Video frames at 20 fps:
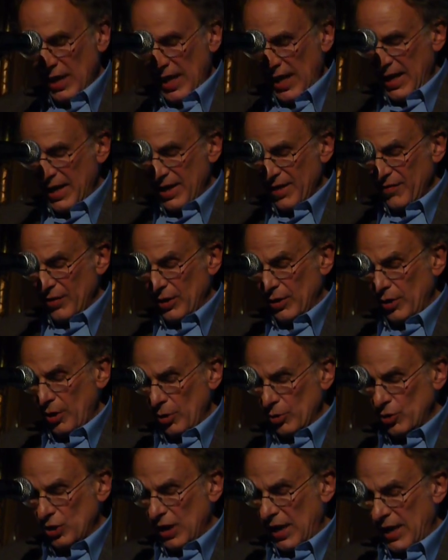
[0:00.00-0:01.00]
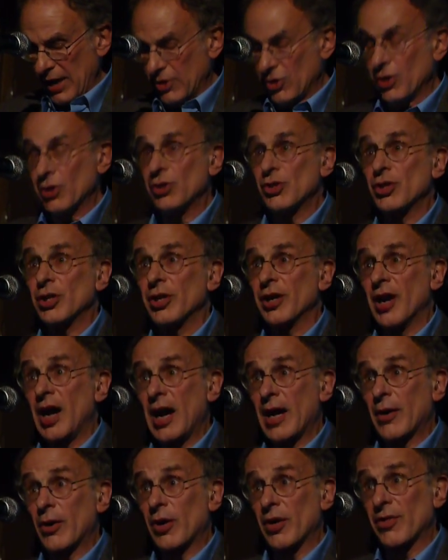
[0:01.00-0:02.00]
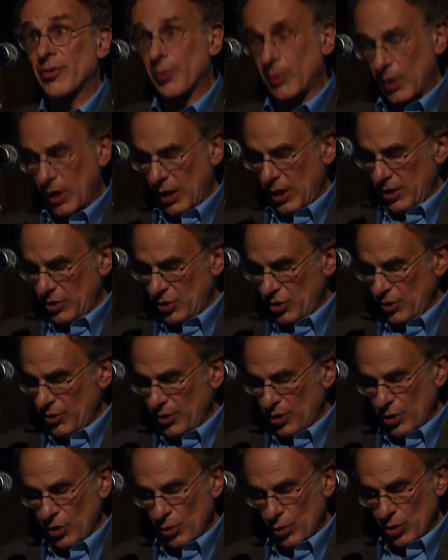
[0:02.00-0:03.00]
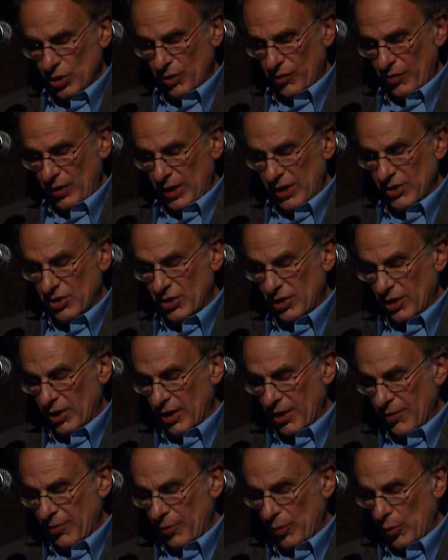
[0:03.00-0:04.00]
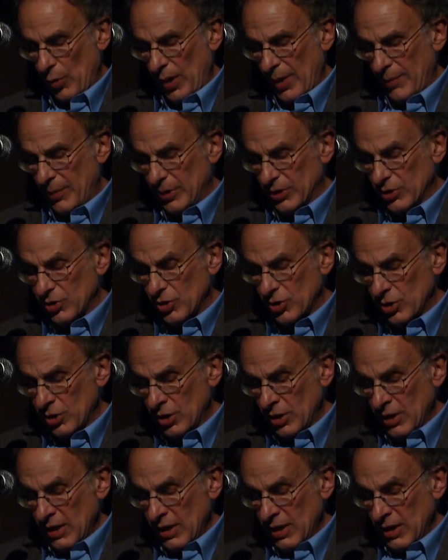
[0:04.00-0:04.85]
and even those actions did not authorize the use of less than lethal weapons.